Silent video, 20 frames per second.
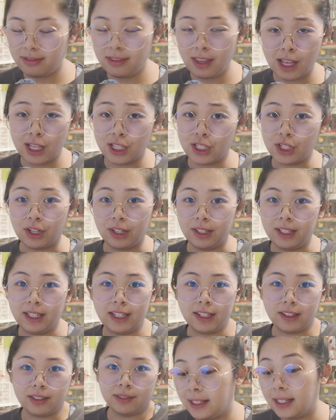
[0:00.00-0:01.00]
It's all
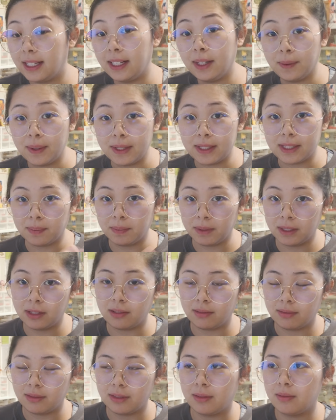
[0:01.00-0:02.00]
here. Anyways, I'm gonna
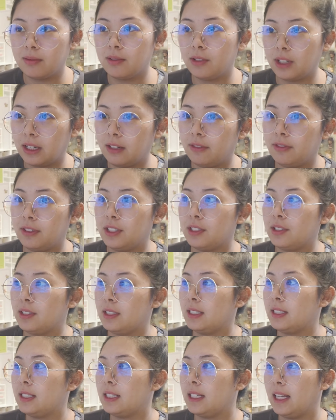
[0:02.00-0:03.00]
try to finish
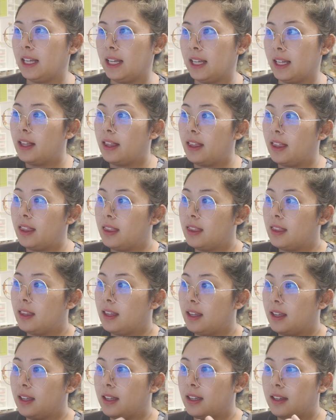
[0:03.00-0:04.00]
this today and
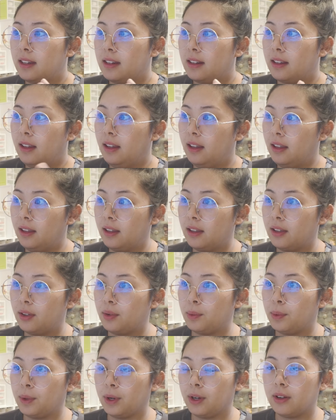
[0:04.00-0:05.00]
then
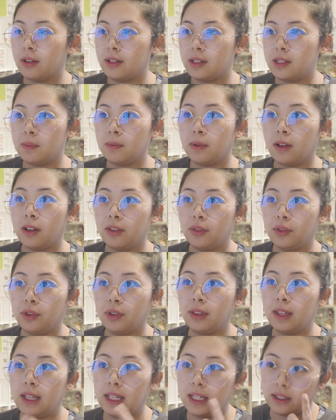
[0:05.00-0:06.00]
work on some other
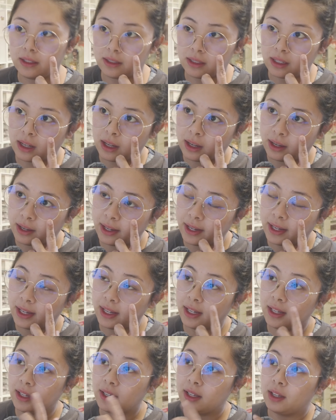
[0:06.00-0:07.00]
things.
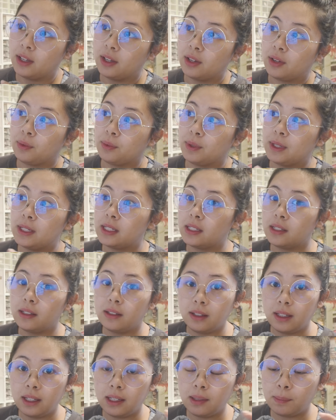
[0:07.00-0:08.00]
I
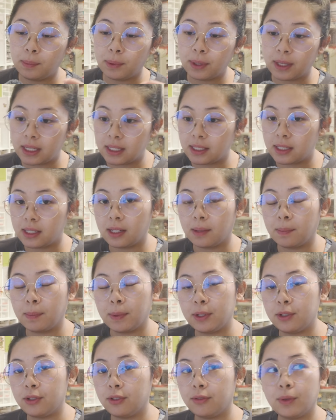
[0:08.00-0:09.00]
recently placed a
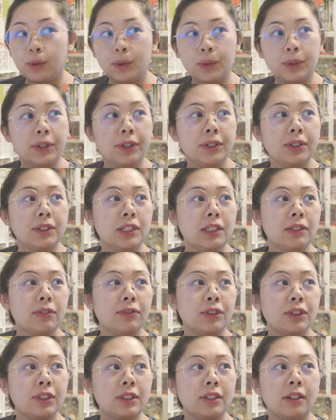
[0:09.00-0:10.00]
bunch of orders
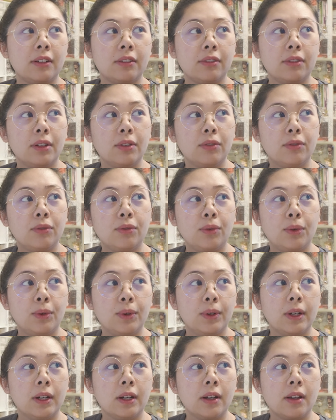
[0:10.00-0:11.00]
for stuff
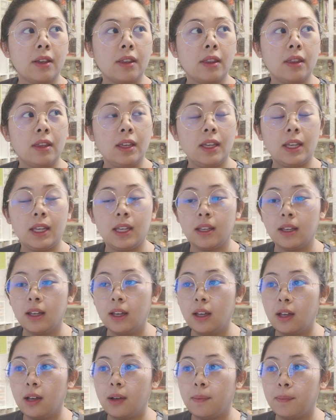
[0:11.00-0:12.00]
for the
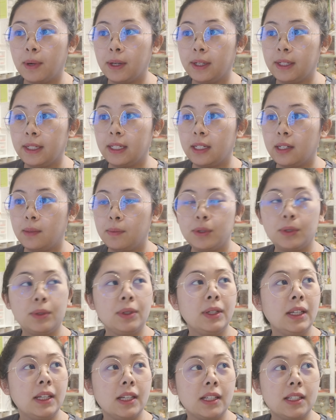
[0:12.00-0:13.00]
market I'm
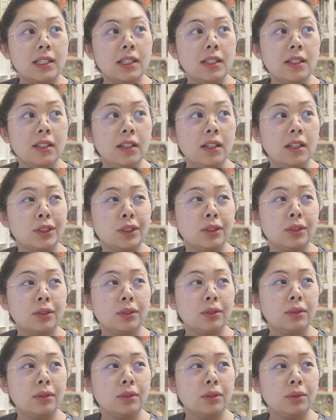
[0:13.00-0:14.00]
doing. It's in
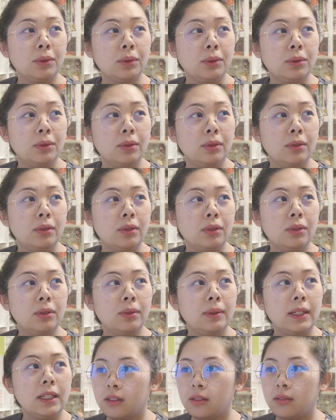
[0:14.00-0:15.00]
two, through two
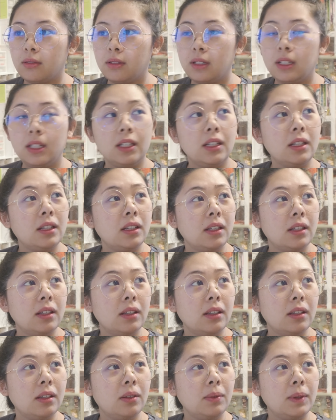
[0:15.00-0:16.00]
weeks,
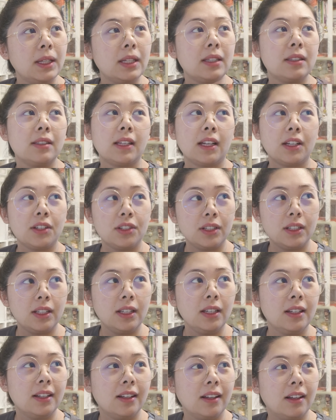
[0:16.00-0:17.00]
three weeks actually.
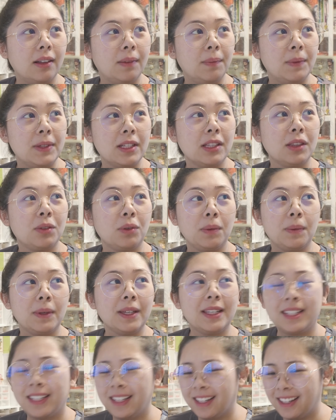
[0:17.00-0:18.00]
Um, it's in three
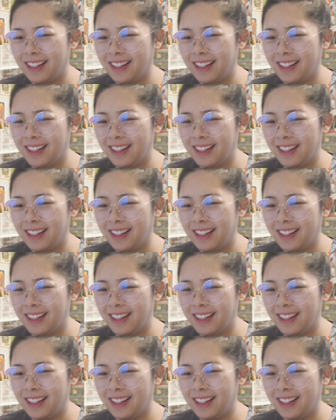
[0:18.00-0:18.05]
weeks.